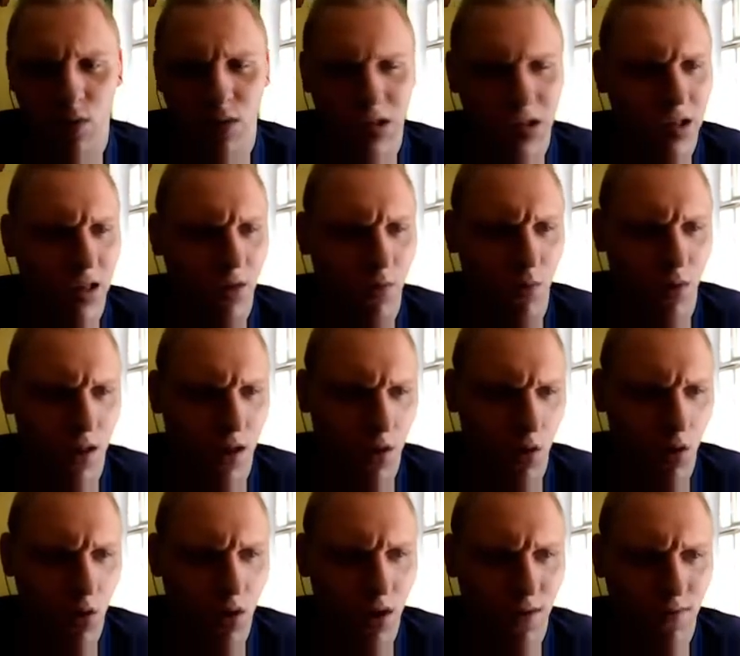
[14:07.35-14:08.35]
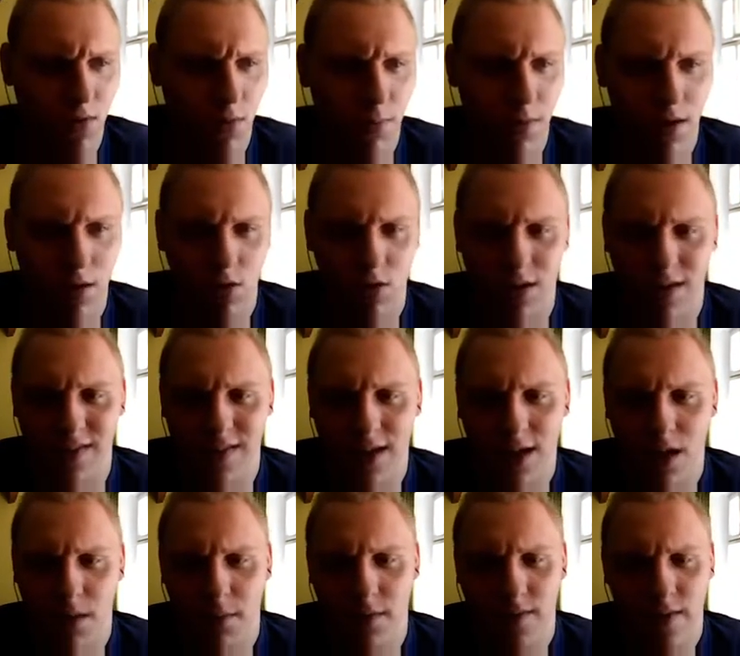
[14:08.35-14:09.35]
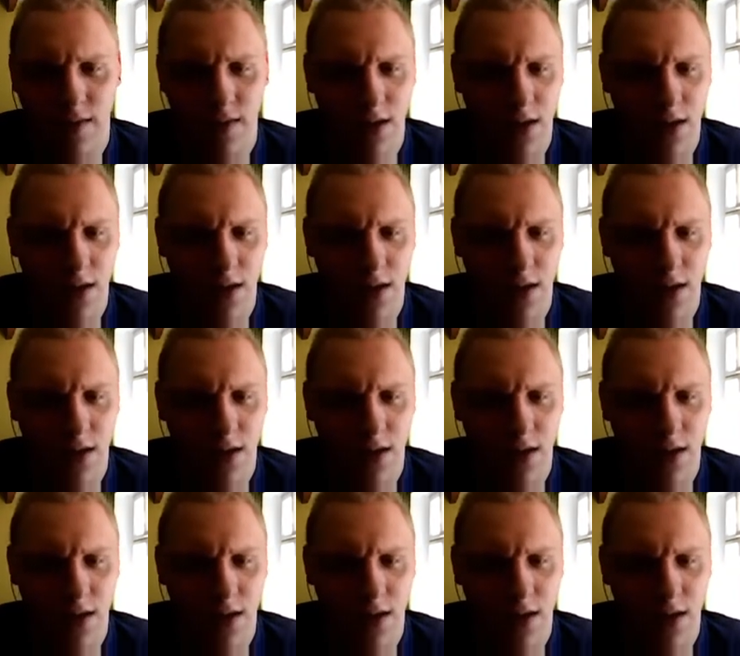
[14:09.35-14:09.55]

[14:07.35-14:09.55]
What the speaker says: It's like really cool you have a picture in there, but